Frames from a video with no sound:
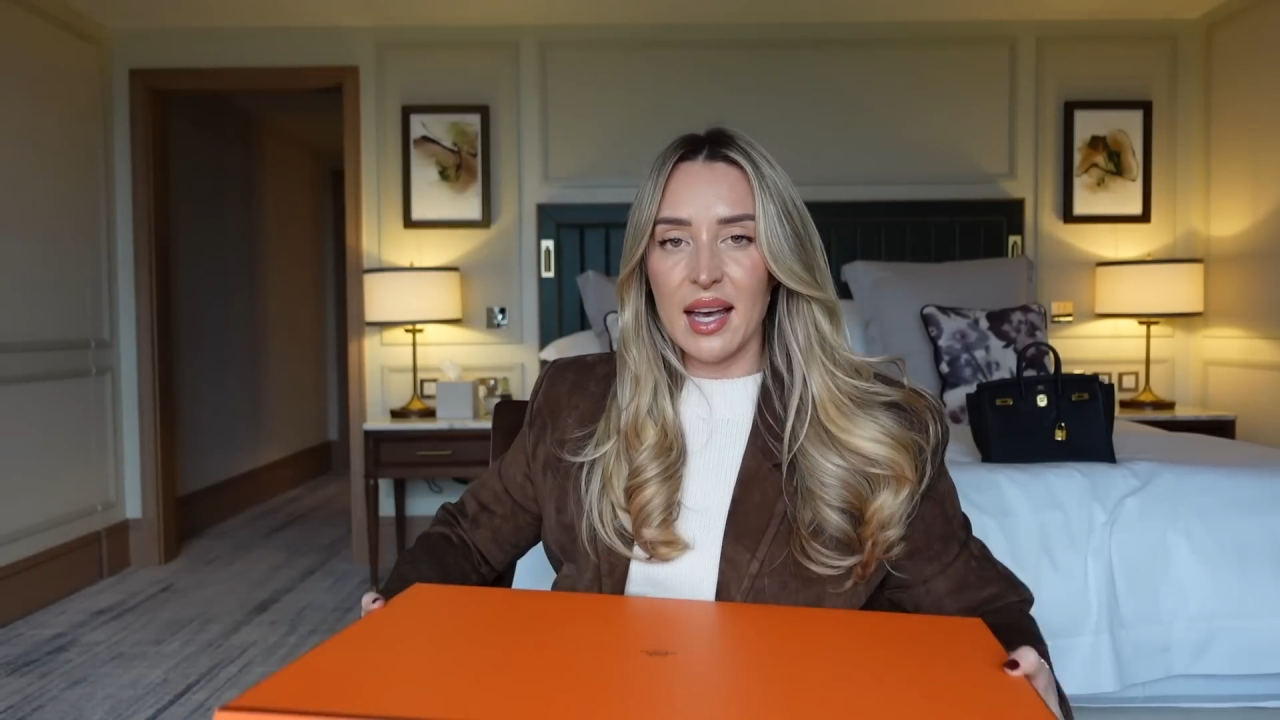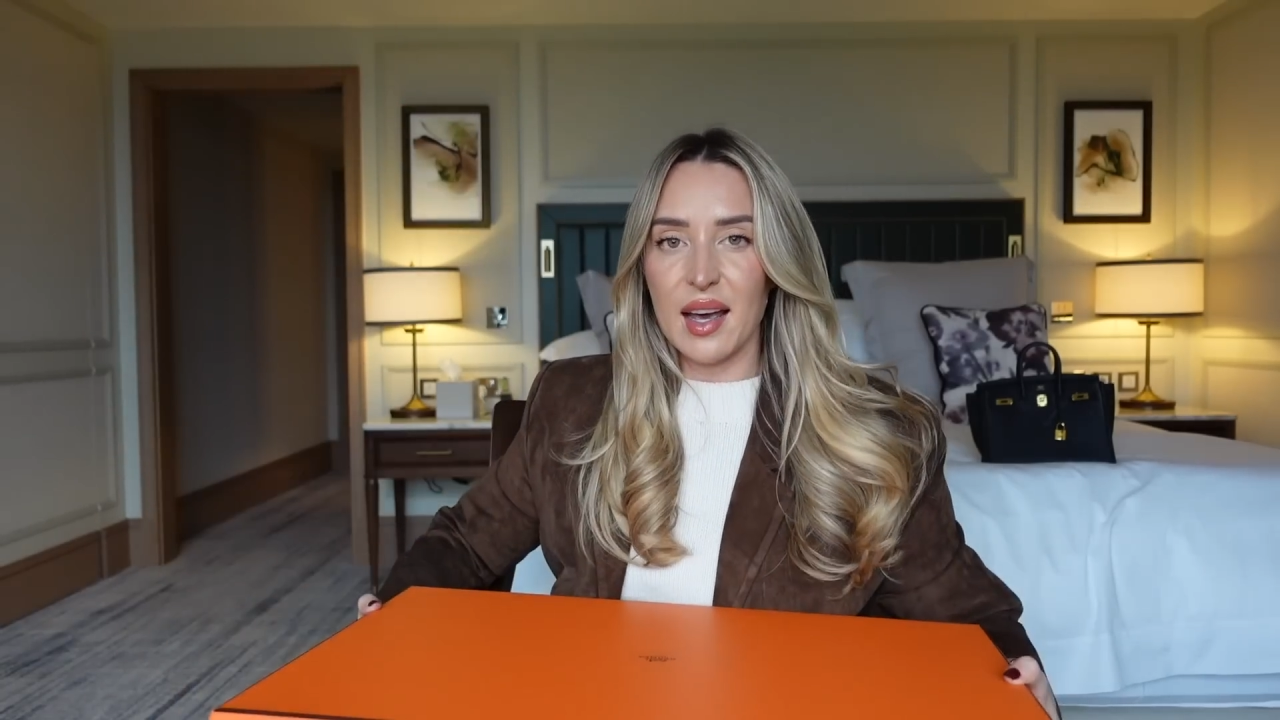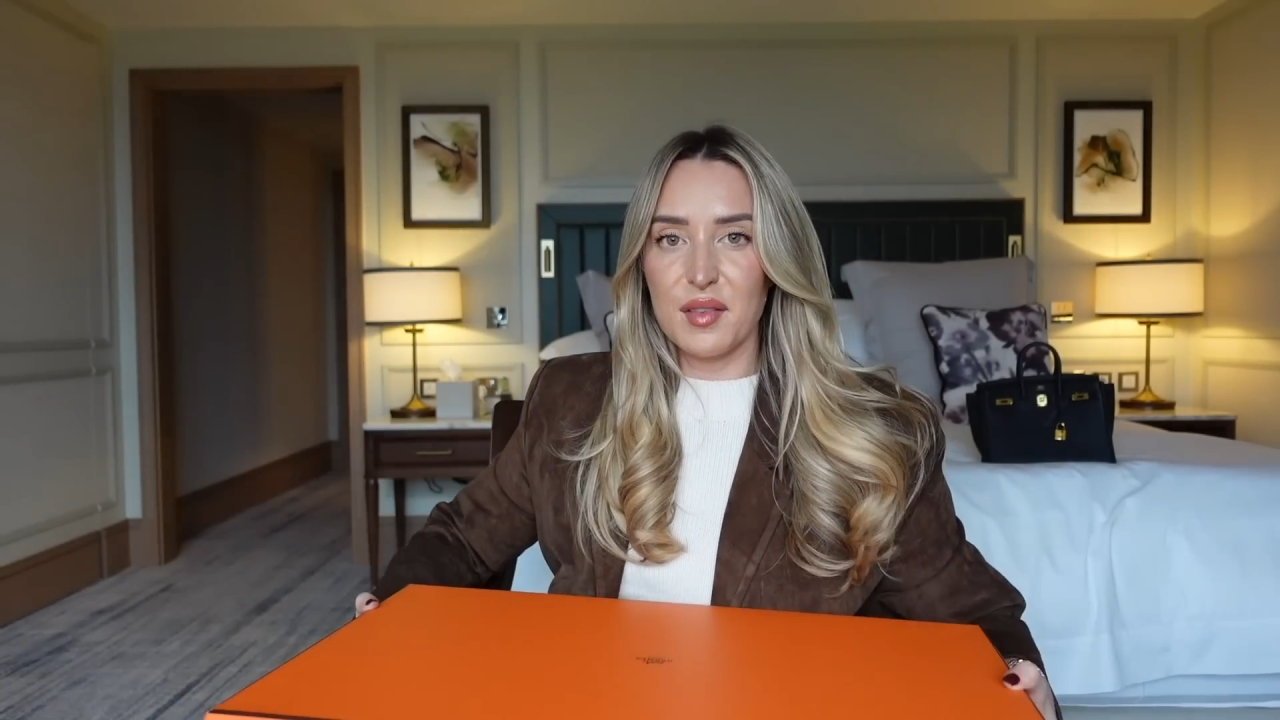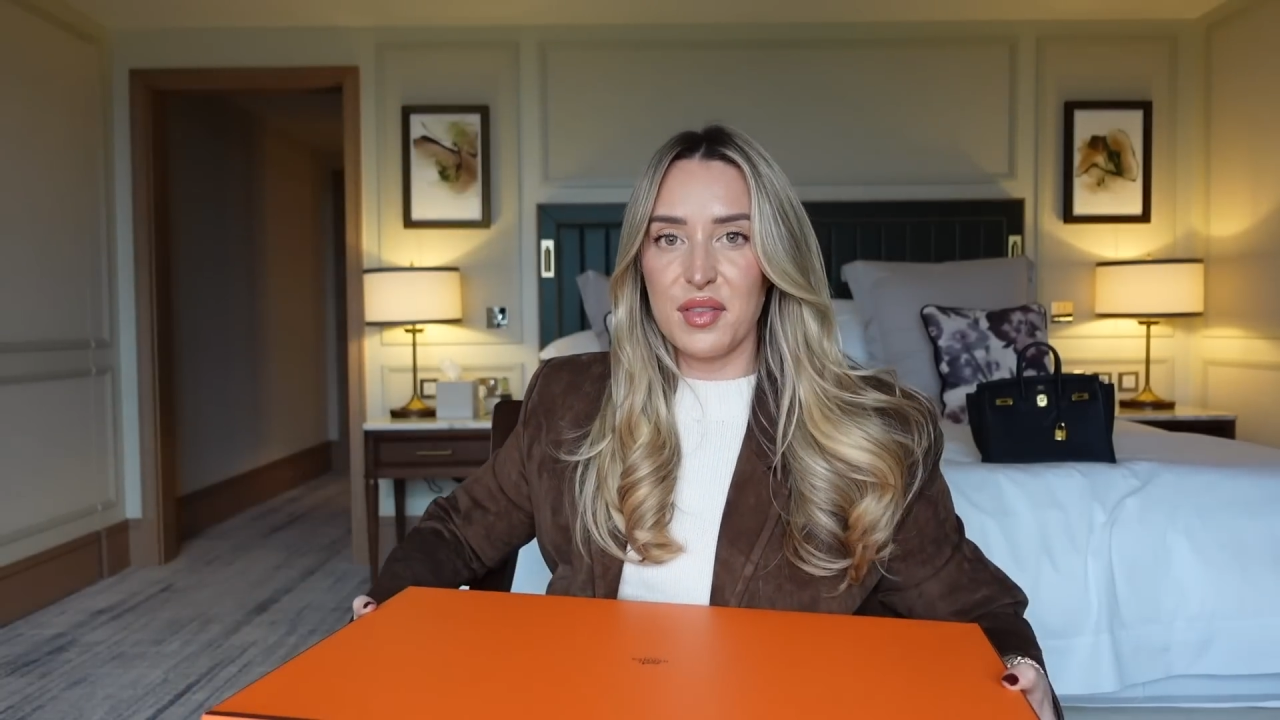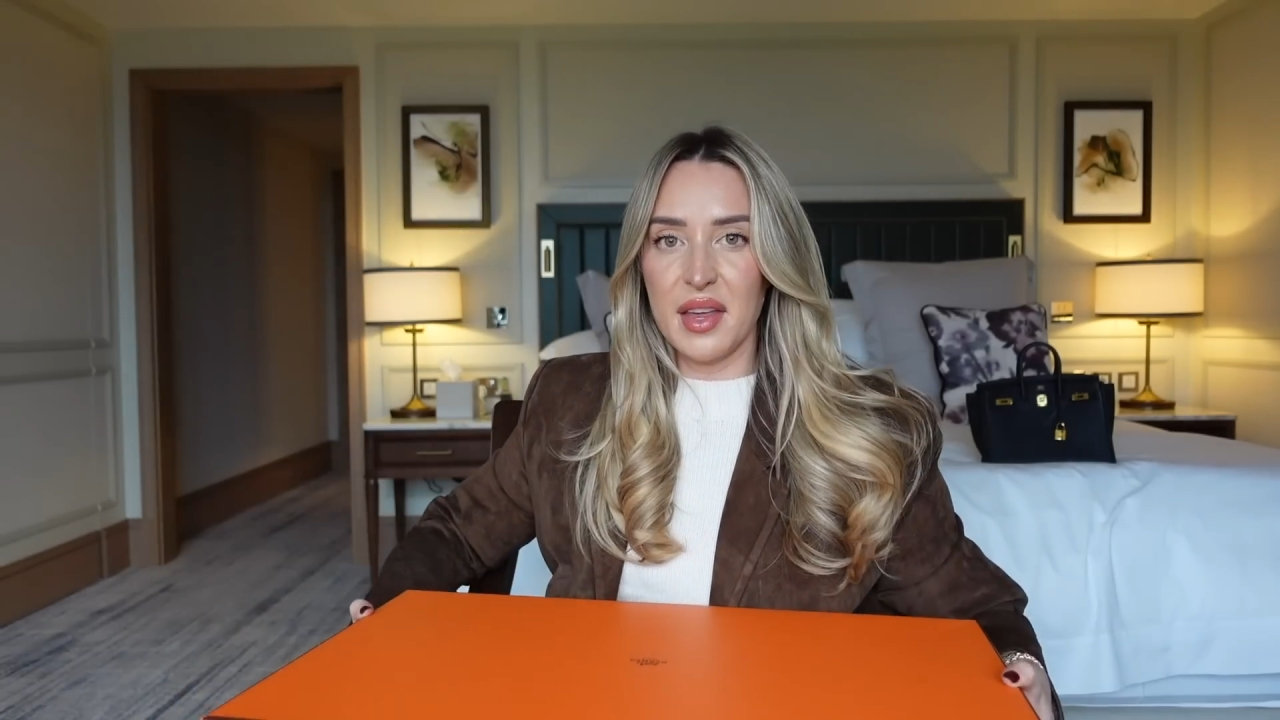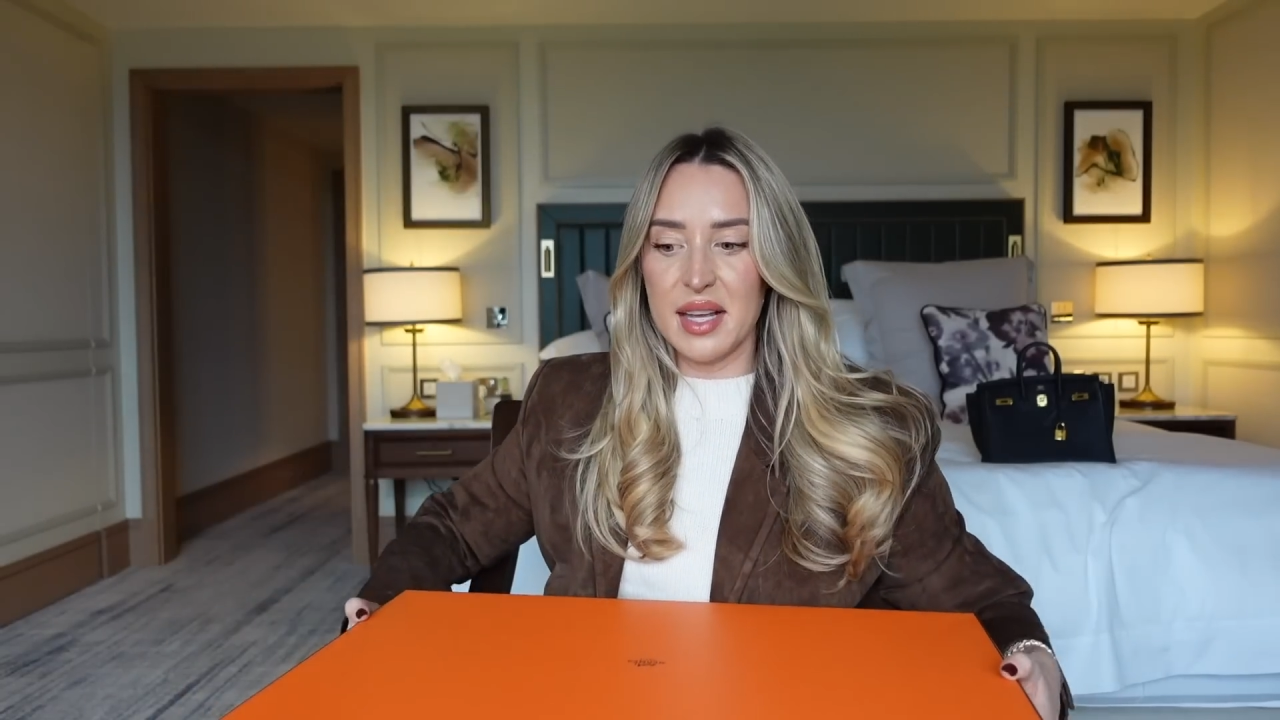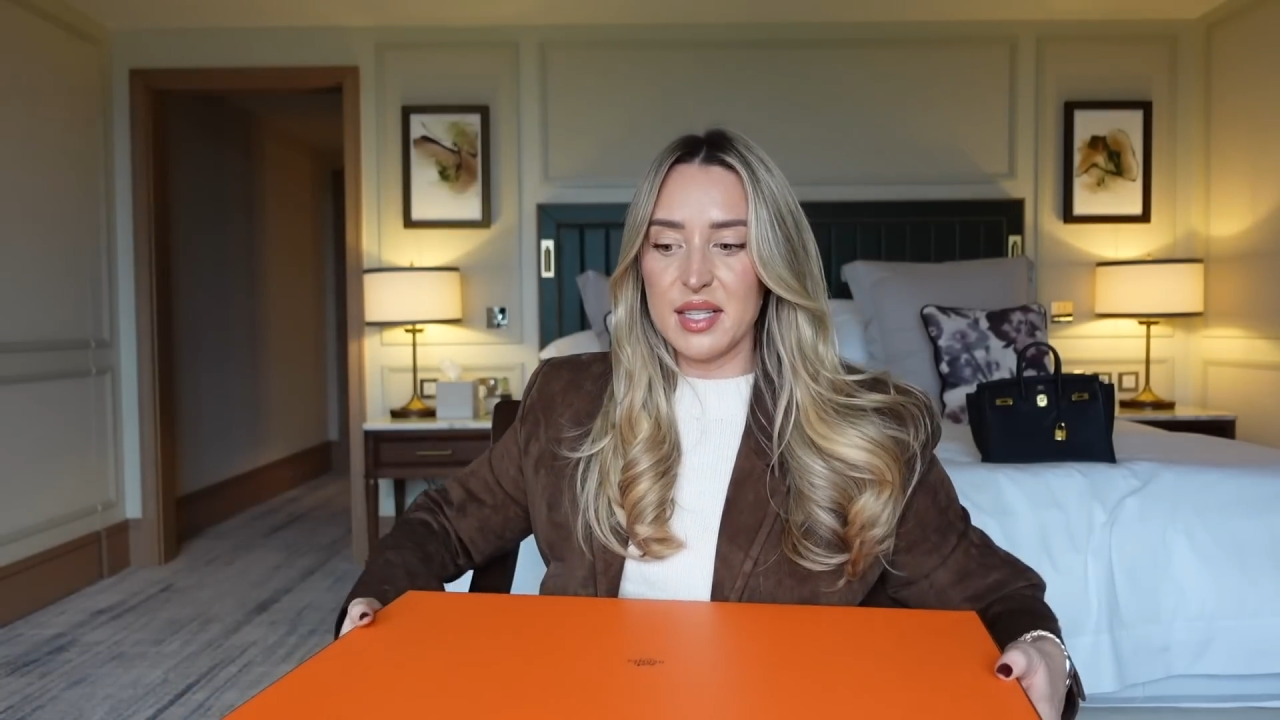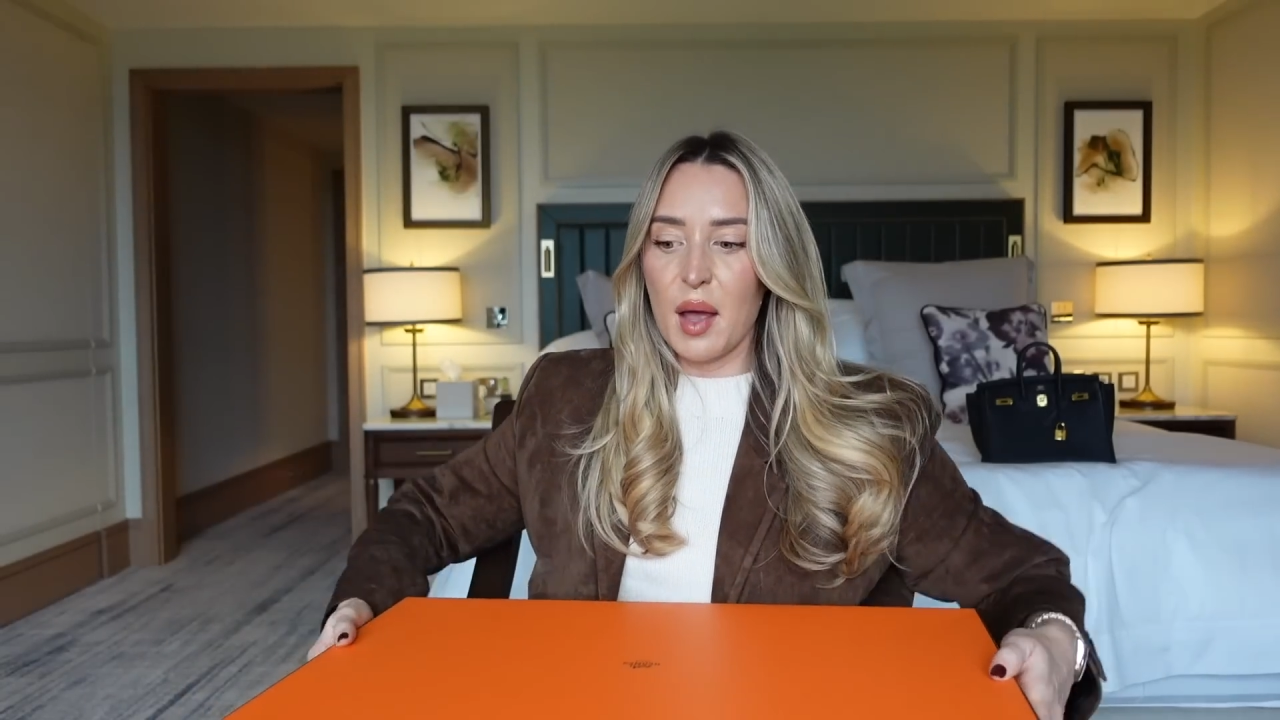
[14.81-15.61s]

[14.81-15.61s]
of this.